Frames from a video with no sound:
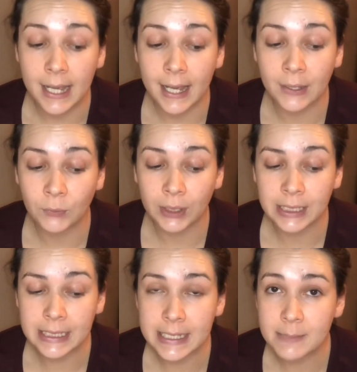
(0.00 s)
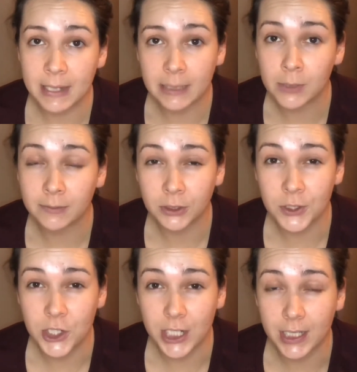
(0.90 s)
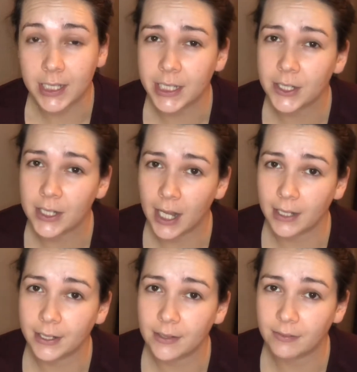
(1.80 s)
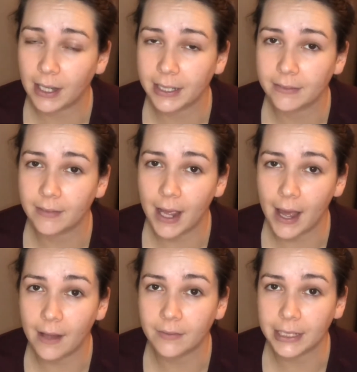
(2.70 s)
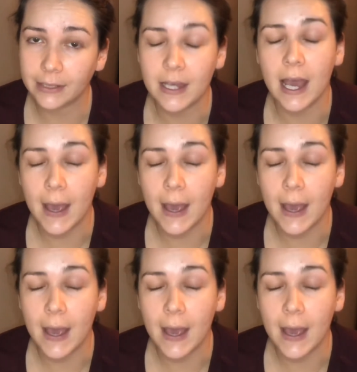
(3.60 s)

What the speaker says: and one thing is Makeup Revolution that you're not going to find at like the